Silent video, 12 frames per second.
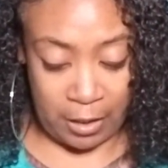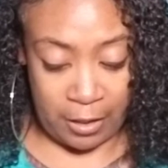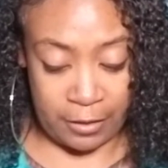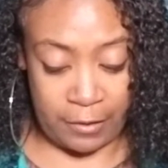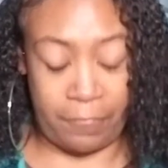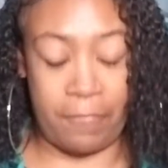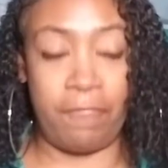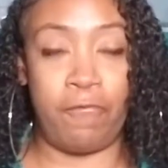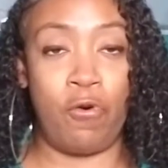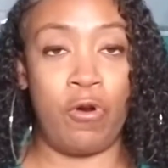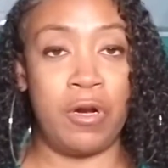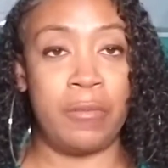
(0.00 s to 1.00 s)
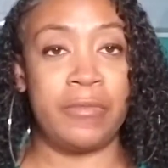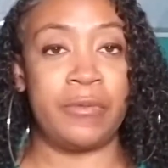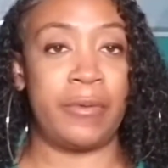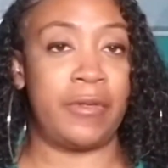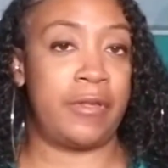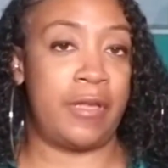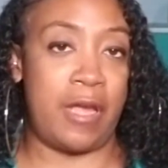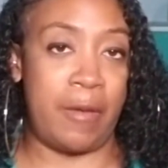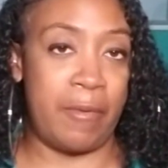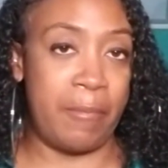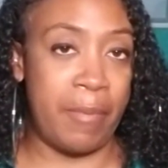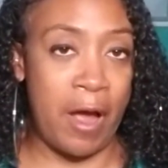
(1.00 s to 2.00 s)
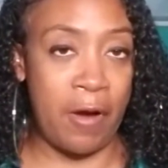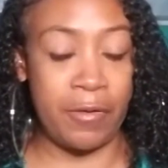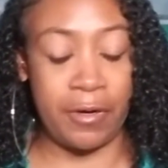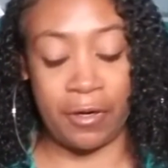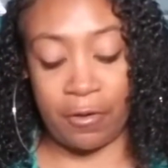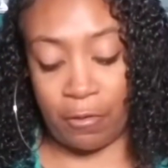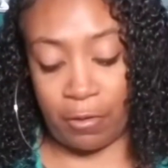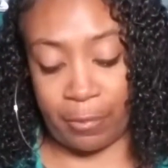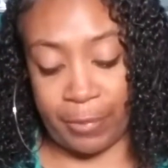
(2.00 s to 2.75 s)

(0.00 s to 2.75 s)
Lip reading: Different forms, whether they come in powder or